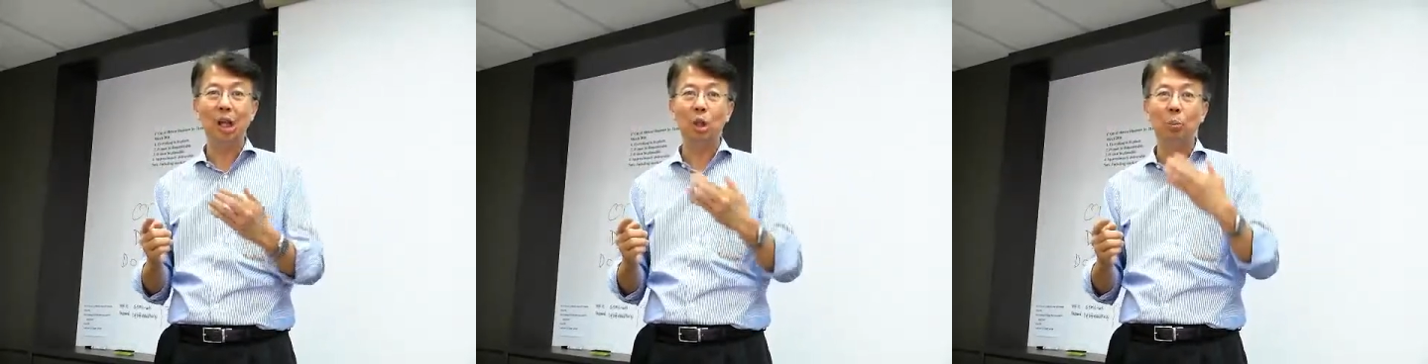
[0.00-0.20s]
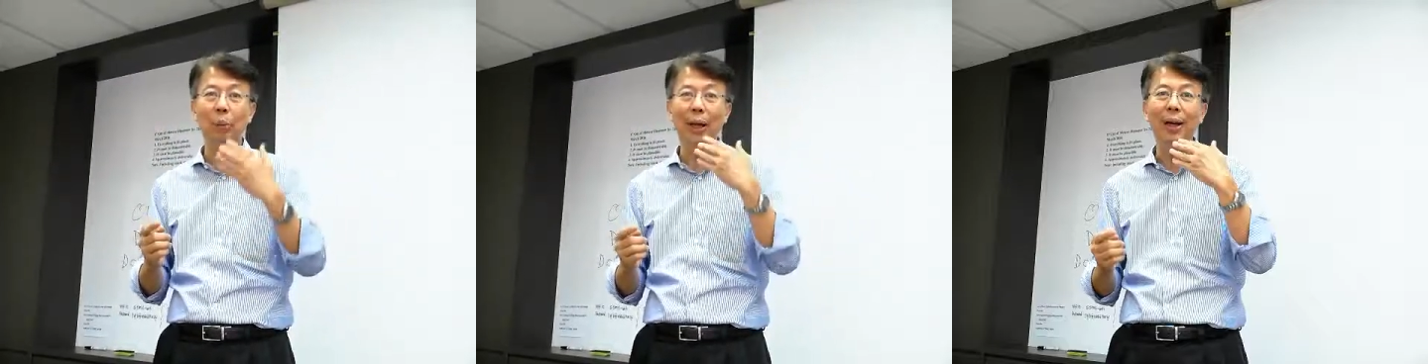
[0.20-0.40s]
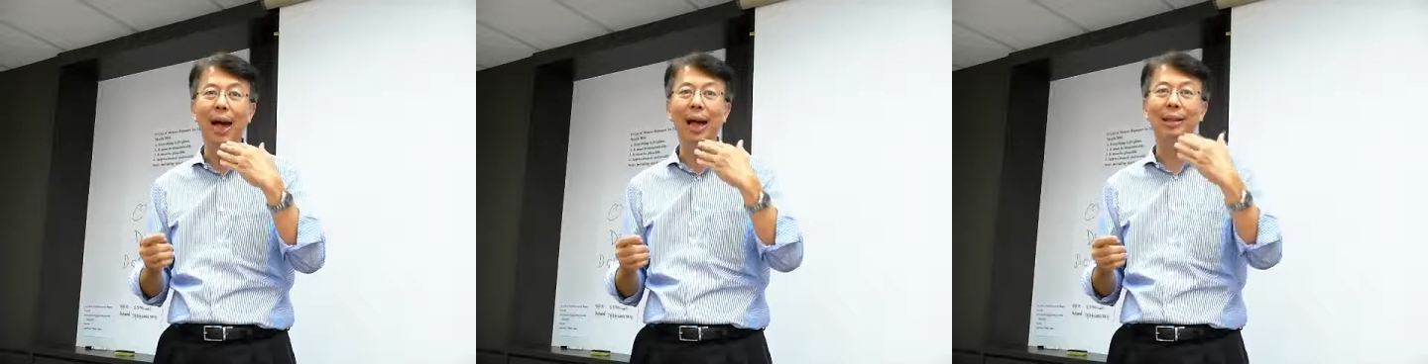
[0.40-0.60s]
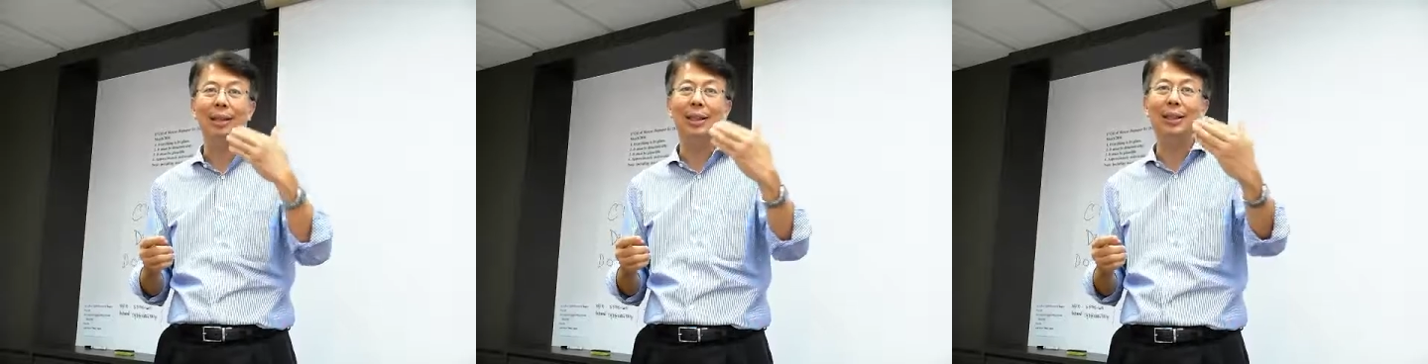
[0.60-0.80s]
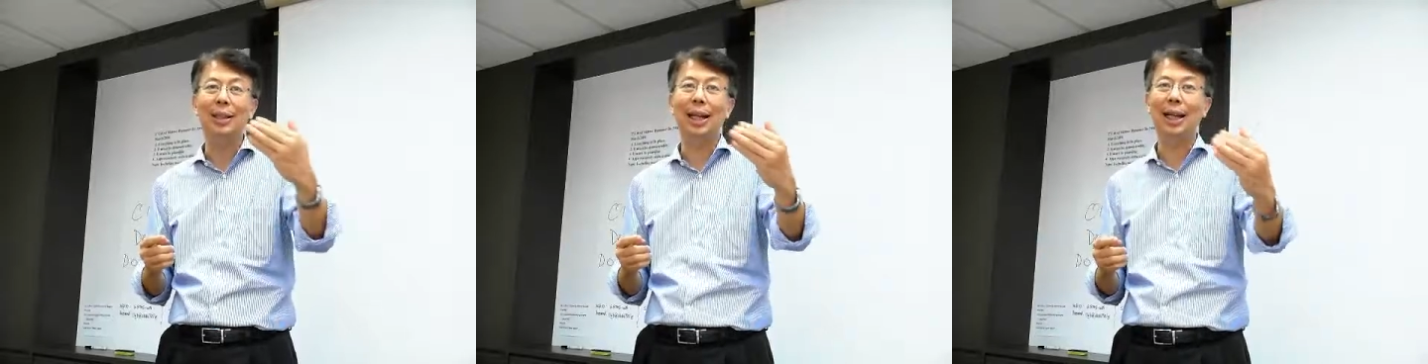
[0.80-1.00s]
to be able to
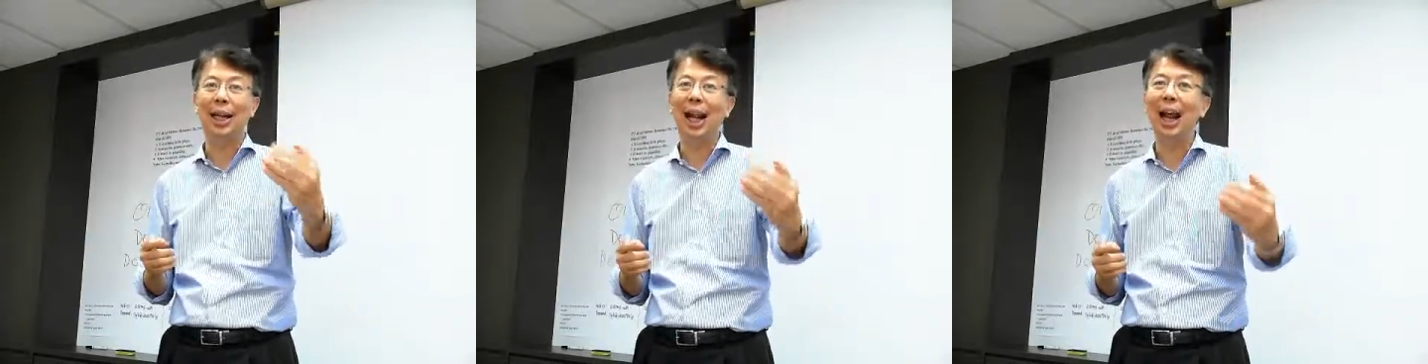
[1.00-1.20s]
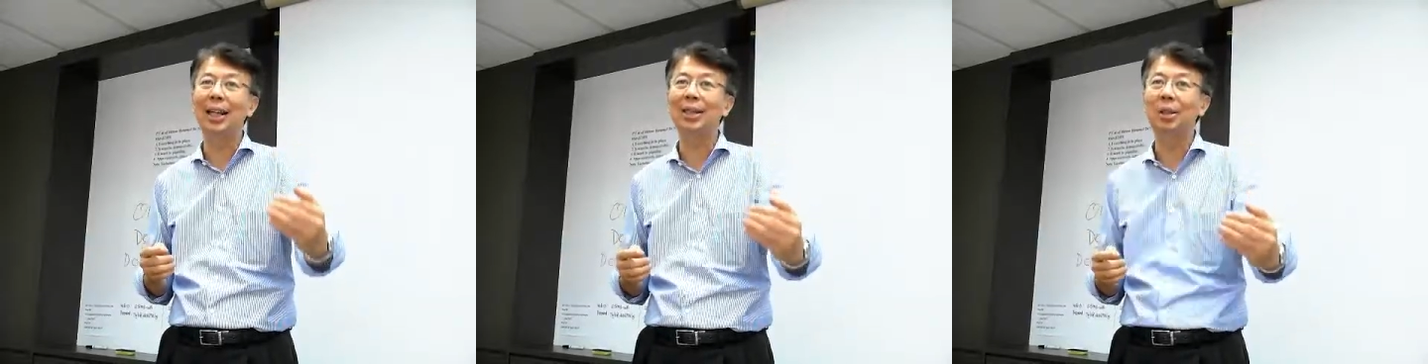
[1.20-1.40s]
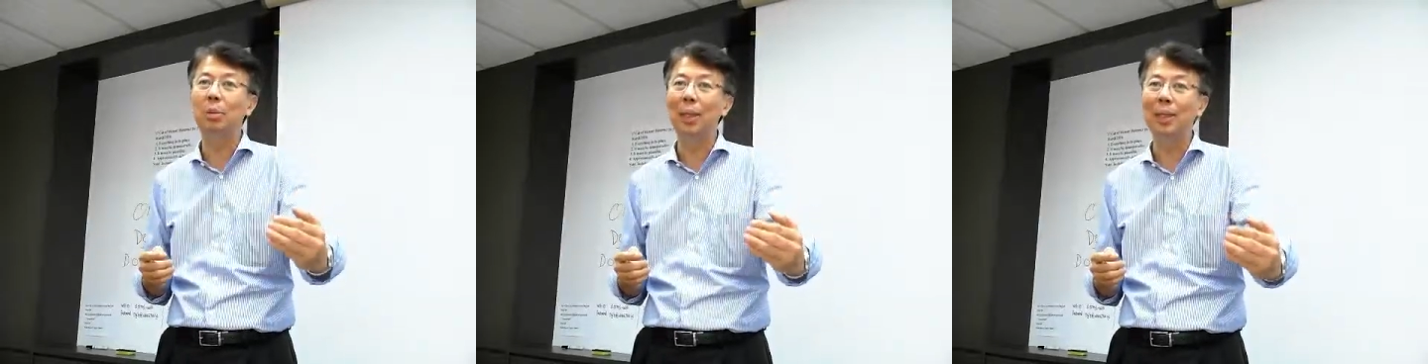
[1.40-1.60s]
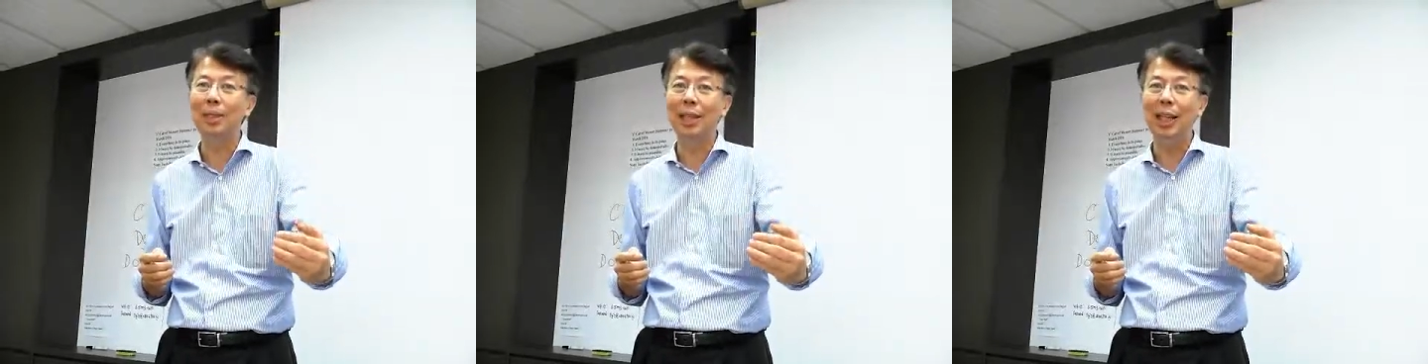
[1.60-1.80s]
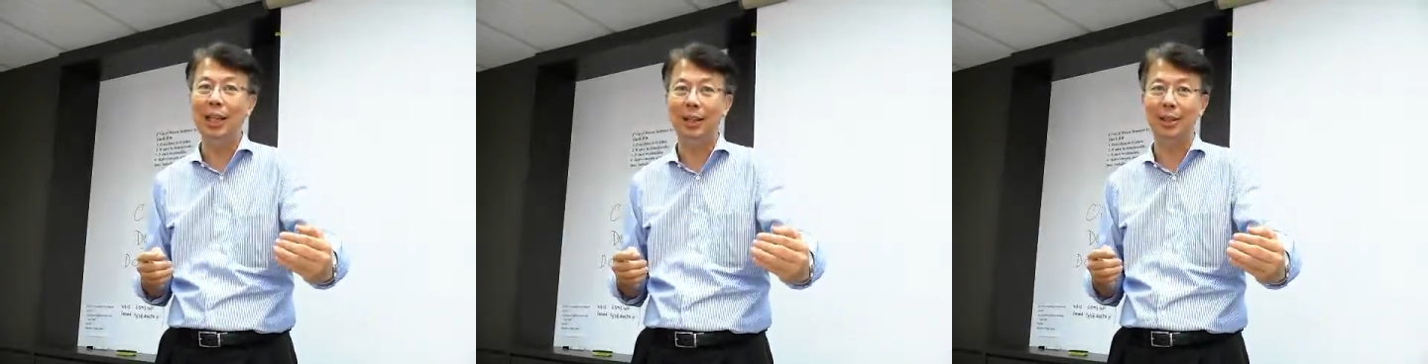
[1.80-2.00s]
understand the customer's
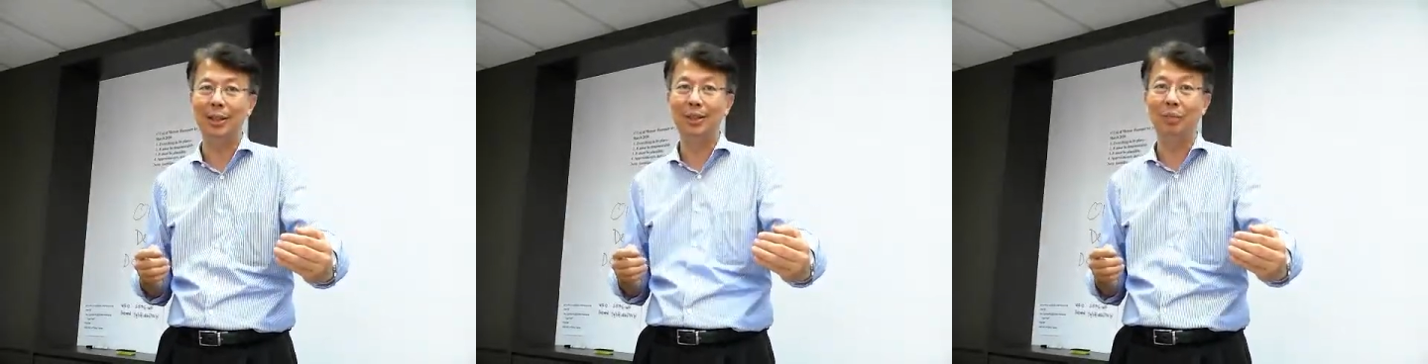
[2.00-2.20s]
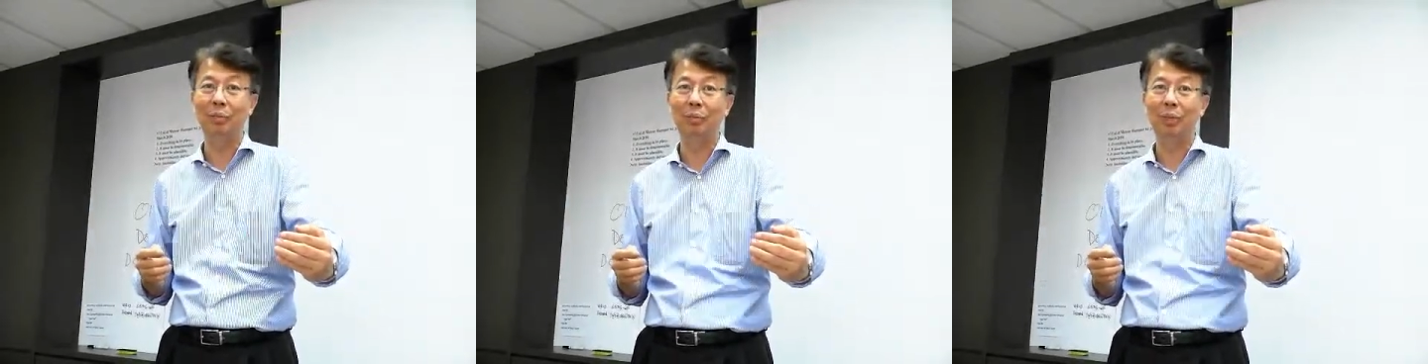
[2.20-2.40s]
needs,